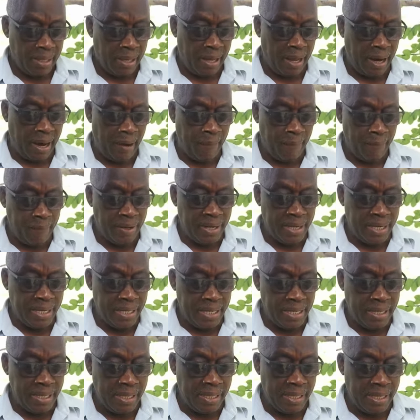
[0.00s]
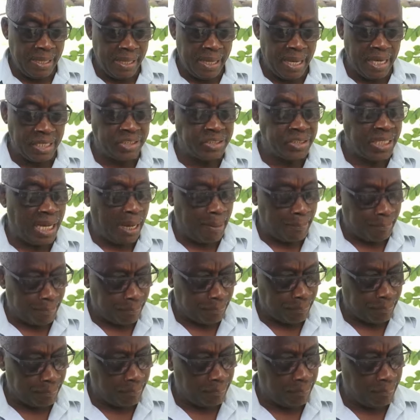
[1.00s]
are really a sham,
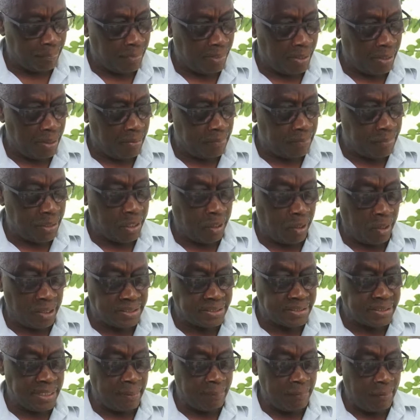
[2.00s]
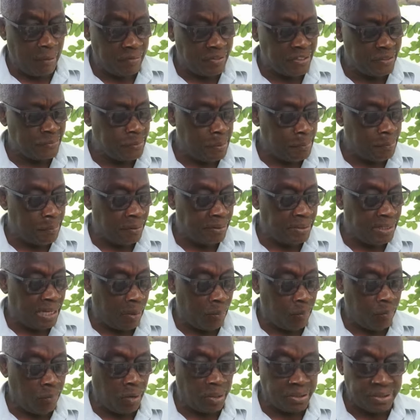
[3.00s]
because some of these people that
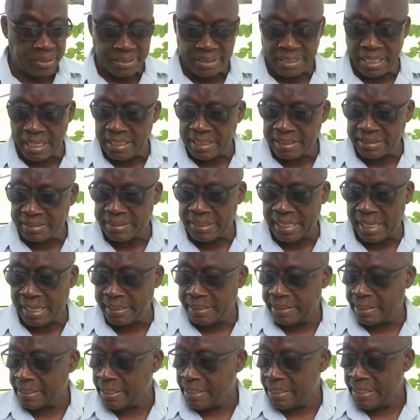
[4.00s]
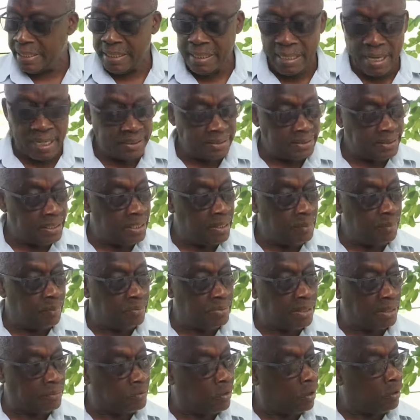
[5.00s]
want to take this land and say you
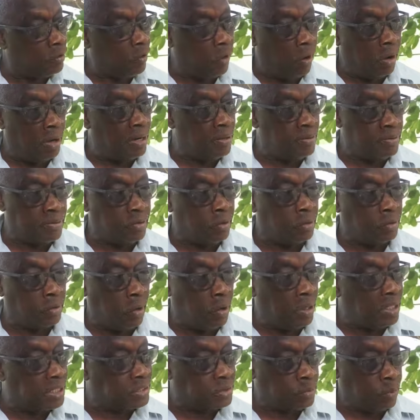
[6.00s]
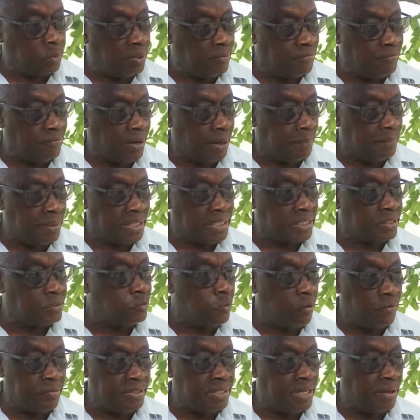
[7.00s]
could call it solar farming. It is
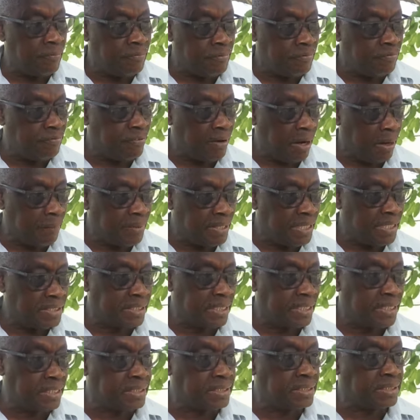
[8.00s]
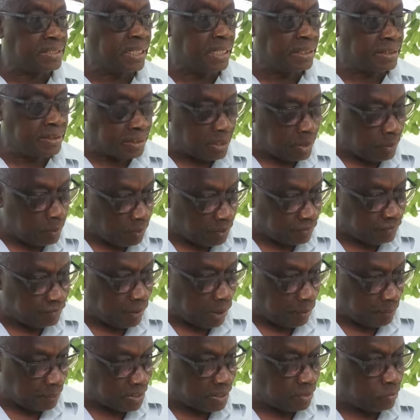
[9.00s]
no farming. It's an insult to the word
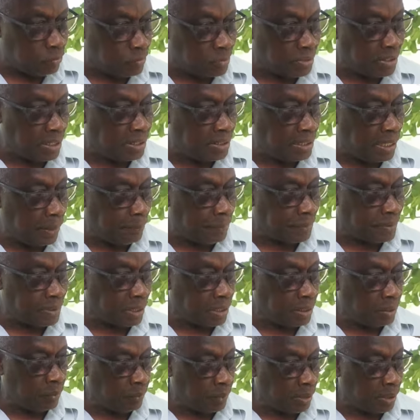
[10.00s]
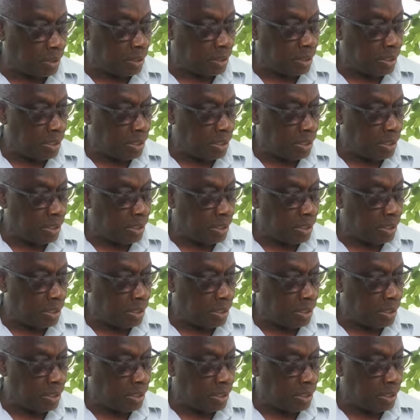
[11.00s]
farming to use it in that particular way,